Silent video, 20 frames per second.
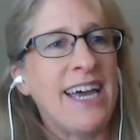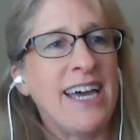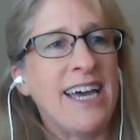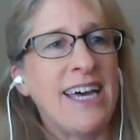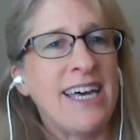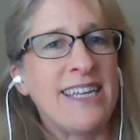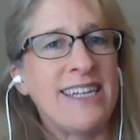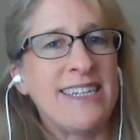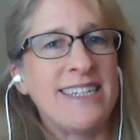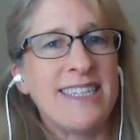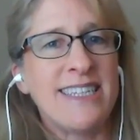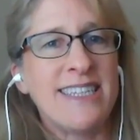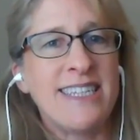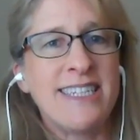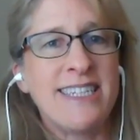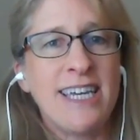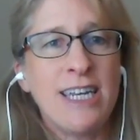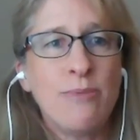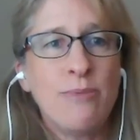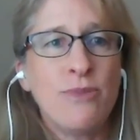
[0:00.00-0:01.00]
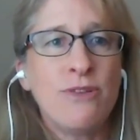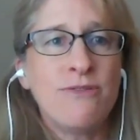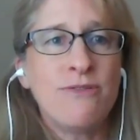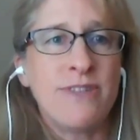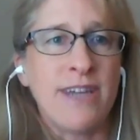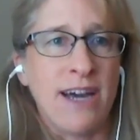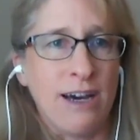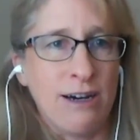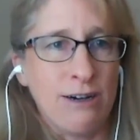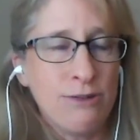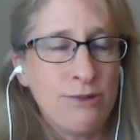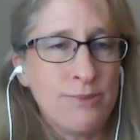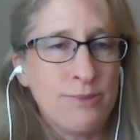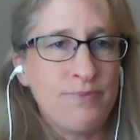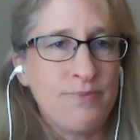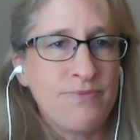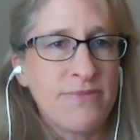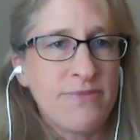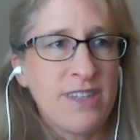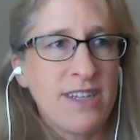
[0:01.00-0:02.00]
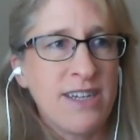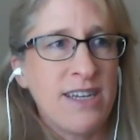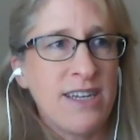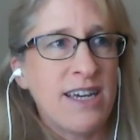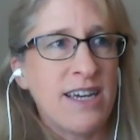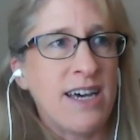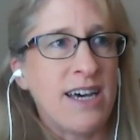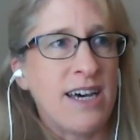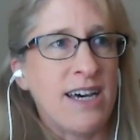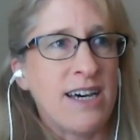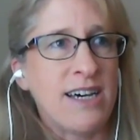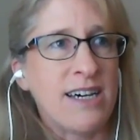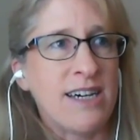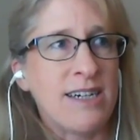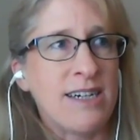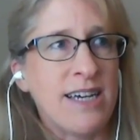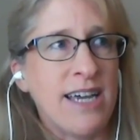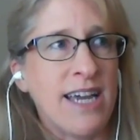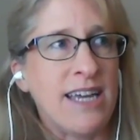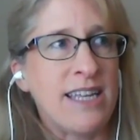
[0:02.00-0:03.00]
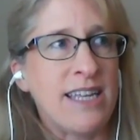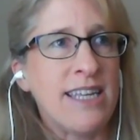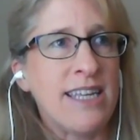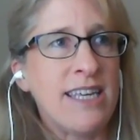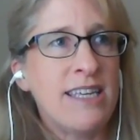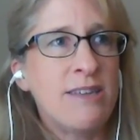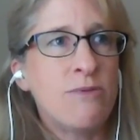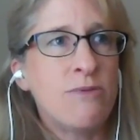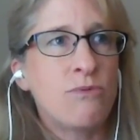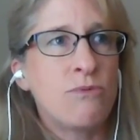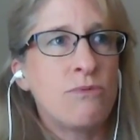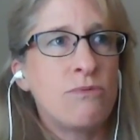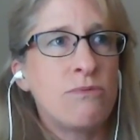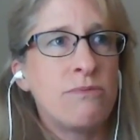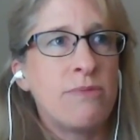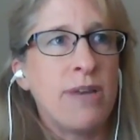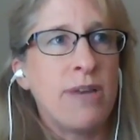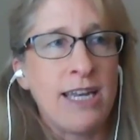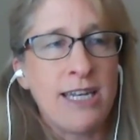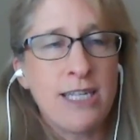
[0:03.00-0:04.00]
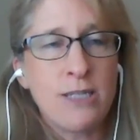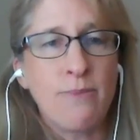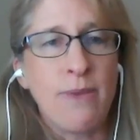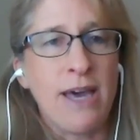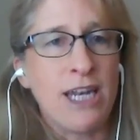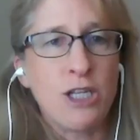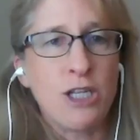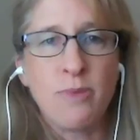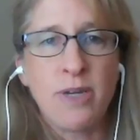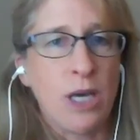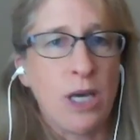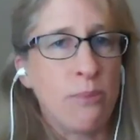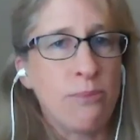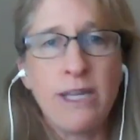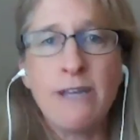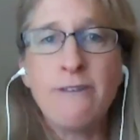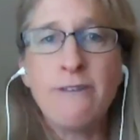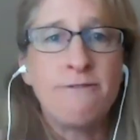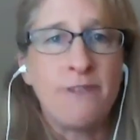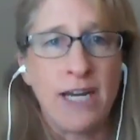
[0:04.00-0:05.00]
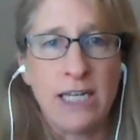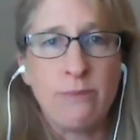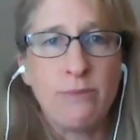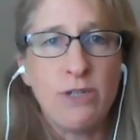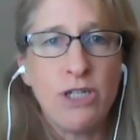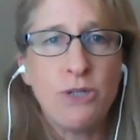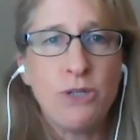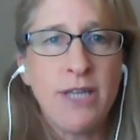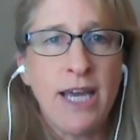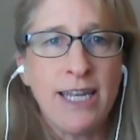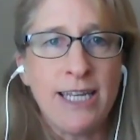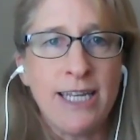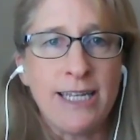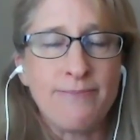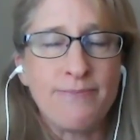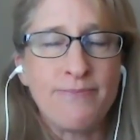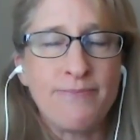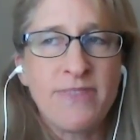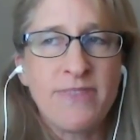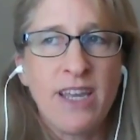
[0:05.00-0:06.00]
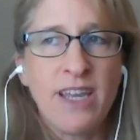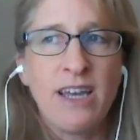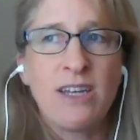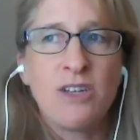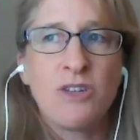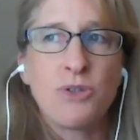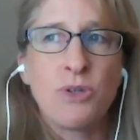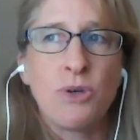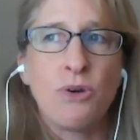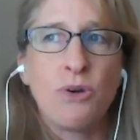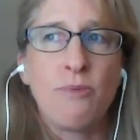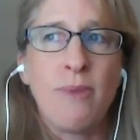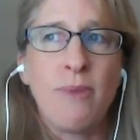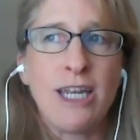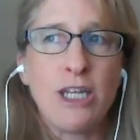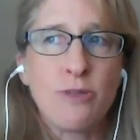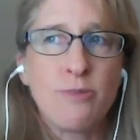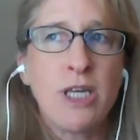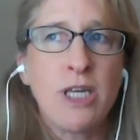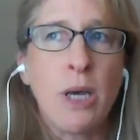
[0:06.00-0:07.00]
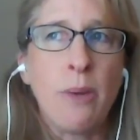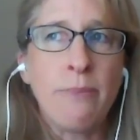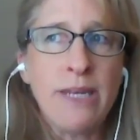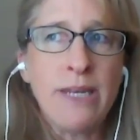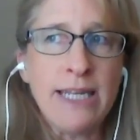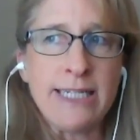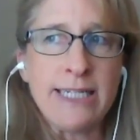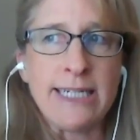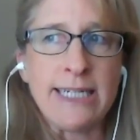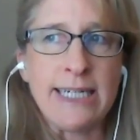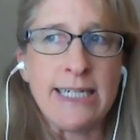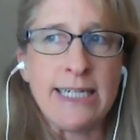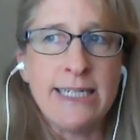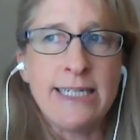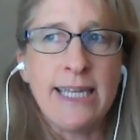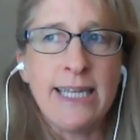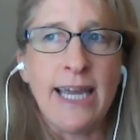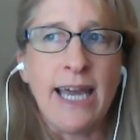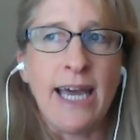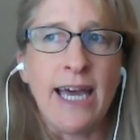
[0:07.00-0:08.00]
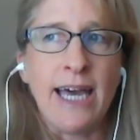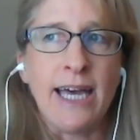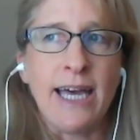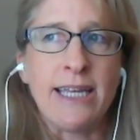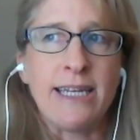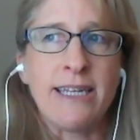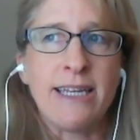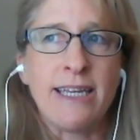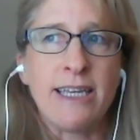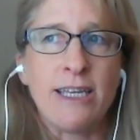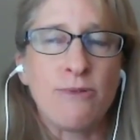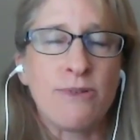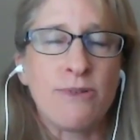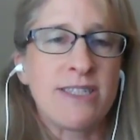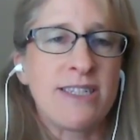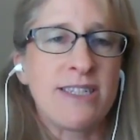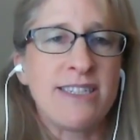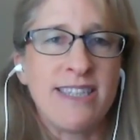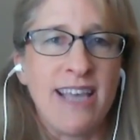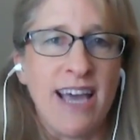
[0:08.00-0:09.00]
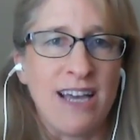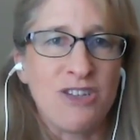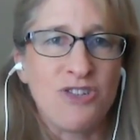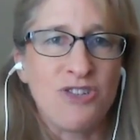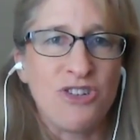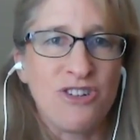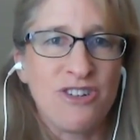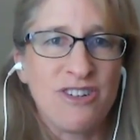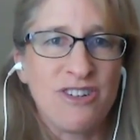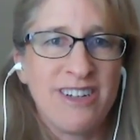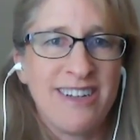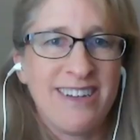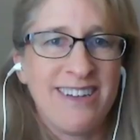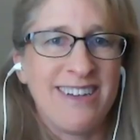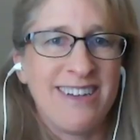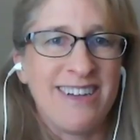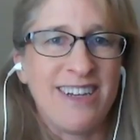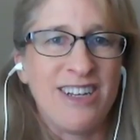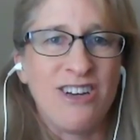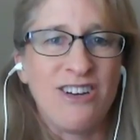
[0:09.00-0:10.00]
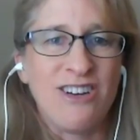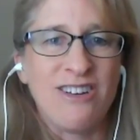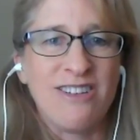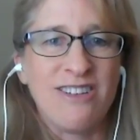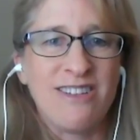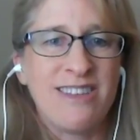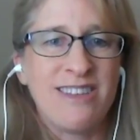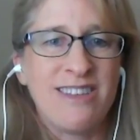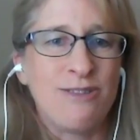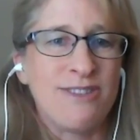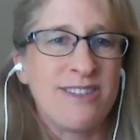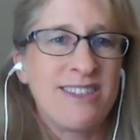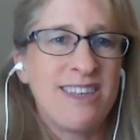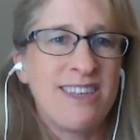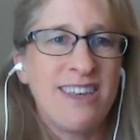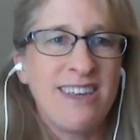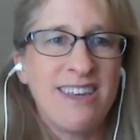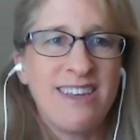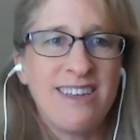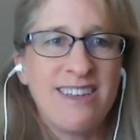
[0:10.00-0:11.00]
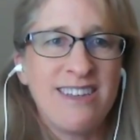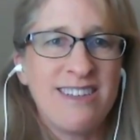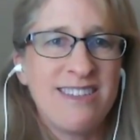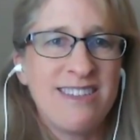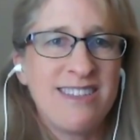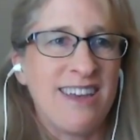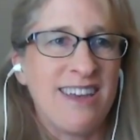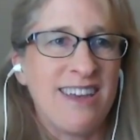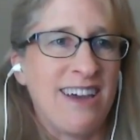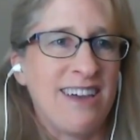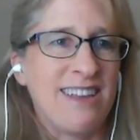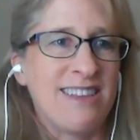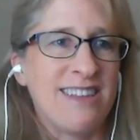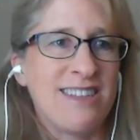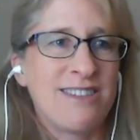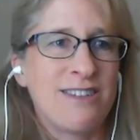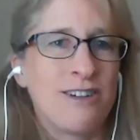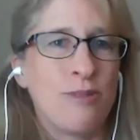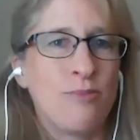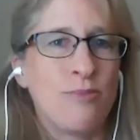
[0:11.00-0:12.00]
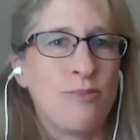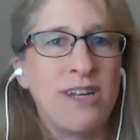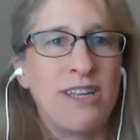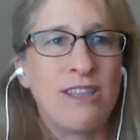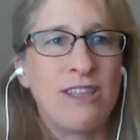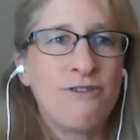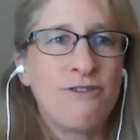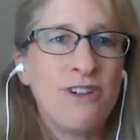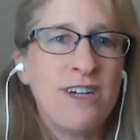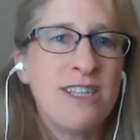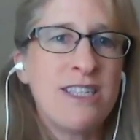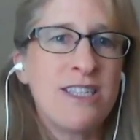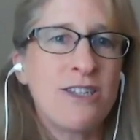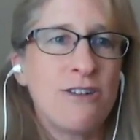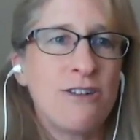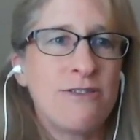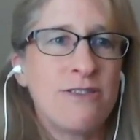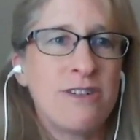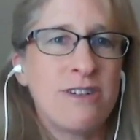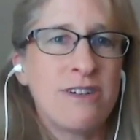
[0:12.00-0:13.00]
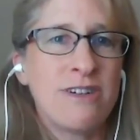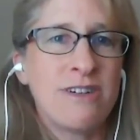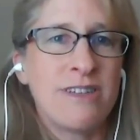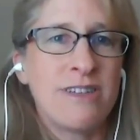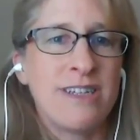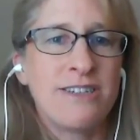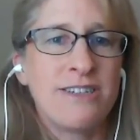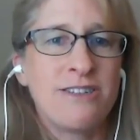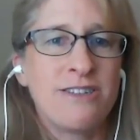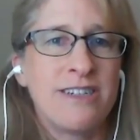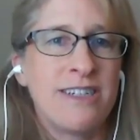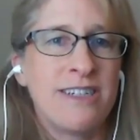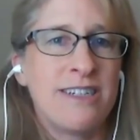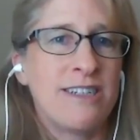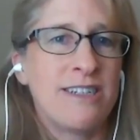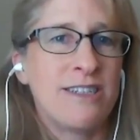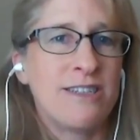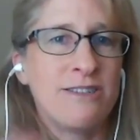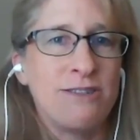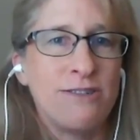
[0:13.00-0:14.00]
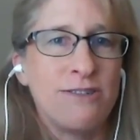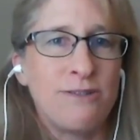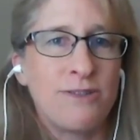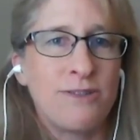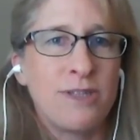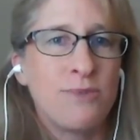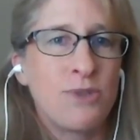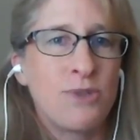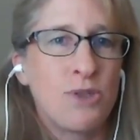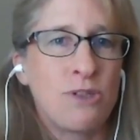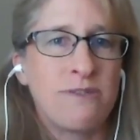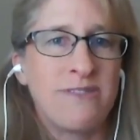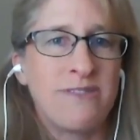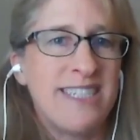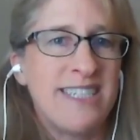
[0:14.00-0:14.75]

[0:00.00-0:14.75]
and the tenant moved out, uh, and he had his management company find him a new tenant. So the management company did, and it was a disaster. You know, it was kids, and they started bringing their friends over. They turned it into some sort of a